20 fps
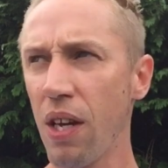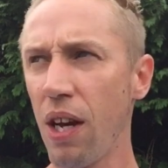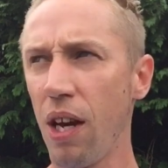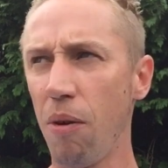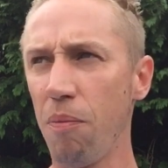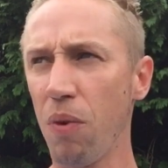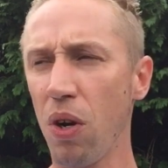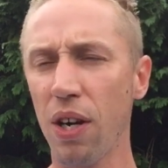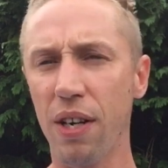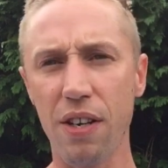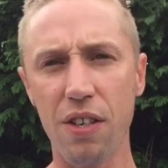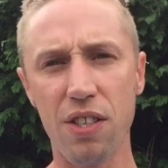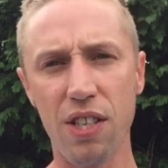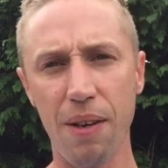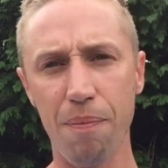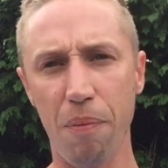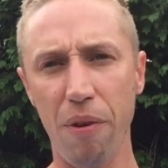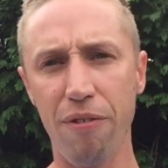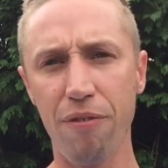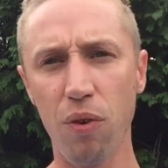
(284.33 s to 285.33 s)
Um, like I
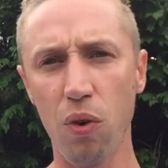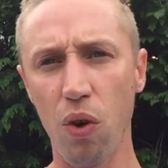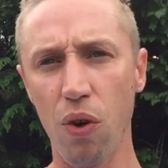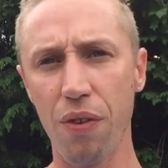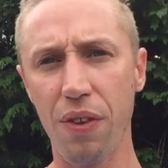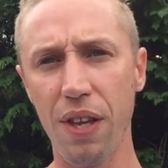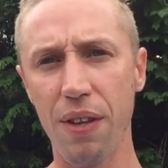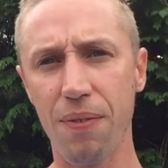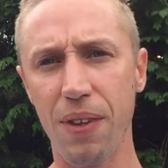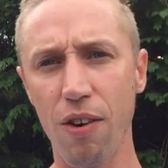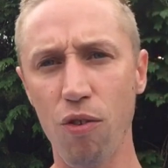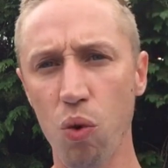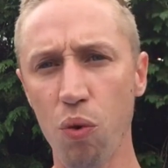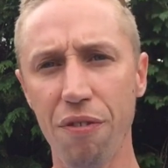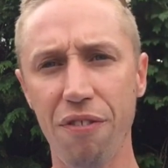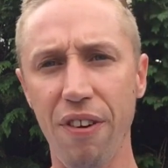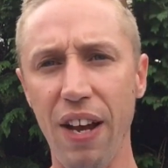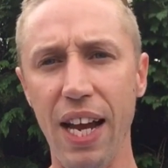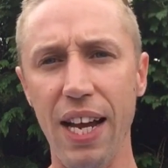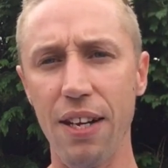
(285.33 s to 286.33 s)
said before, they're, they're
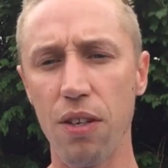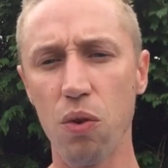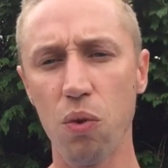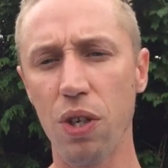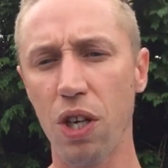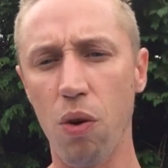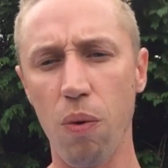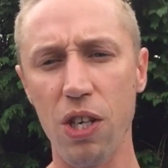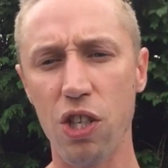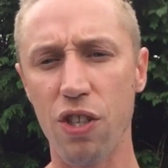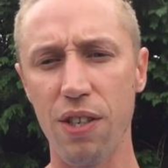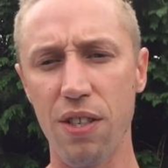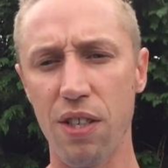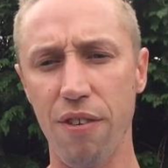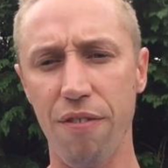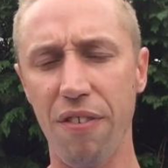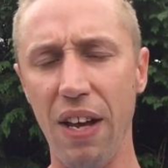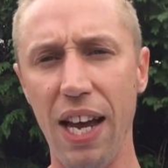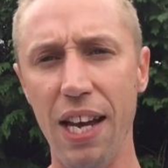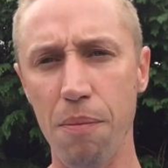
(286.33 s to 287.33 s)
all vetted, all the questions
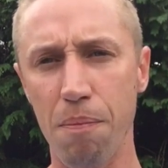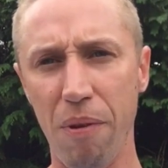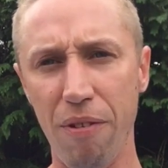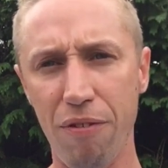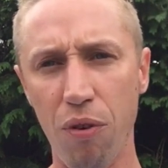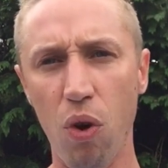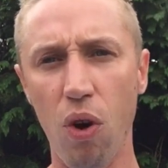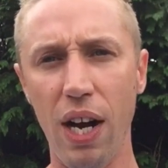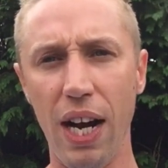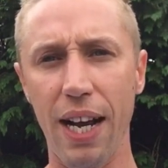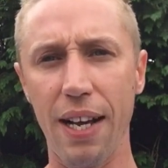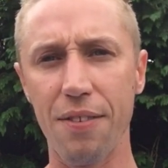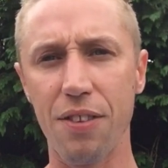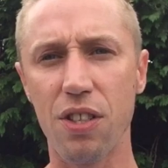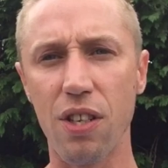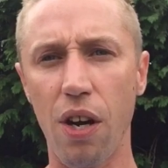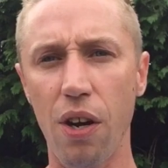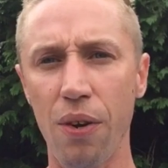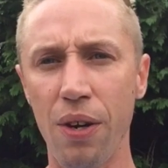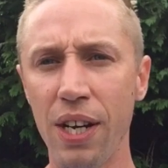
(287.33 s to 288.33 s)
are vetted beforehand.
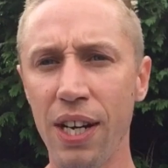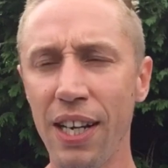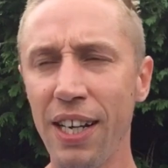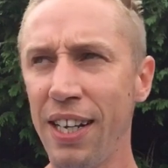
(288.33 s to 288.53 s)
So,